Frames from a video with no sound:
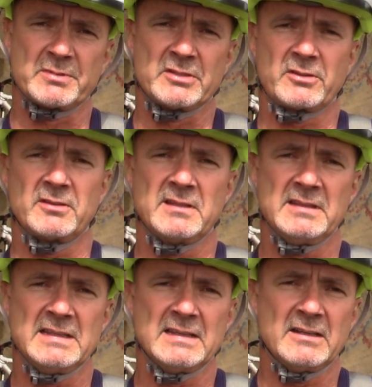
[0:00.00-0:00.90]
particularly
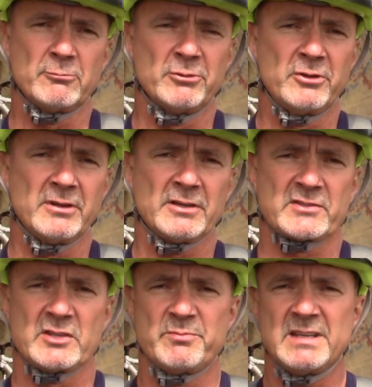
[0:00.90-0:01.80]
the uh, Ruger L
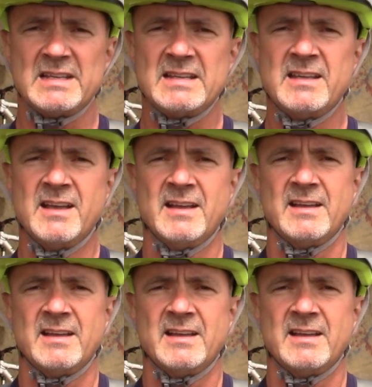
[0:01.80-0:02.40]
C P